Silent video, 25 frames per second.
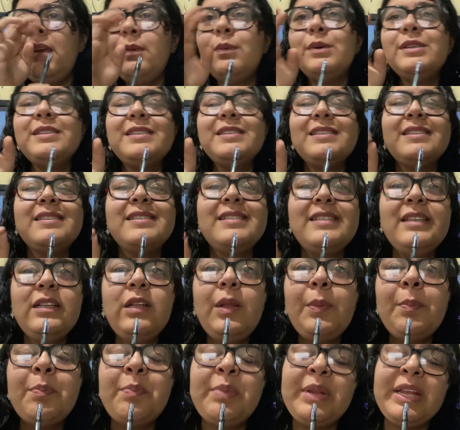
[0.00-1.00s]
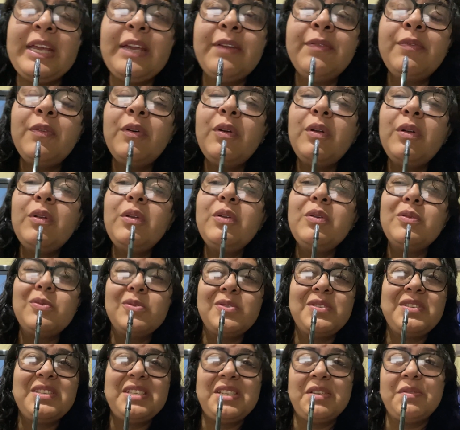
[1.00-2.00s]
he was still a playful,
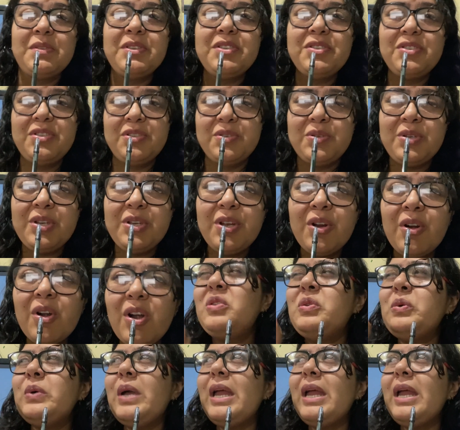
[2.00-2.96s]
unserious junior to